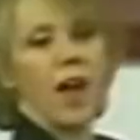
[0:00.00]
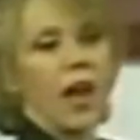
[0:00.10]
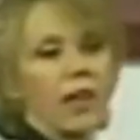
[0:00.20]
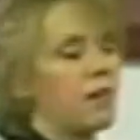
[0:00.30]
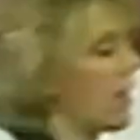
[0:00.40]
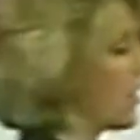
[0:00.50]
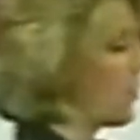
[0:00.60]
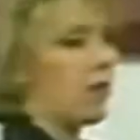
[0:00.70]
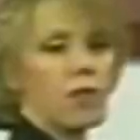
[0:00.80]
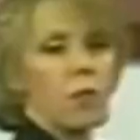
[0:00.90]
and die in
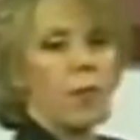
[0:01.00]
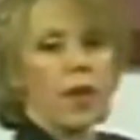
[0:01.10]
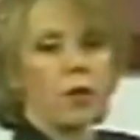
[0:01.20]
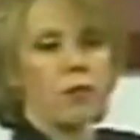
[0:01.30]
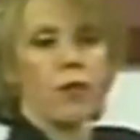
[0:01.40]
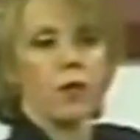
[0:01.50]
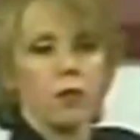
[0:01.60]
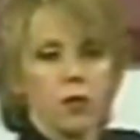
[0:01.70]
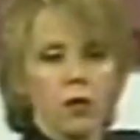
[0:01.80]
10 minutes in the battlefield.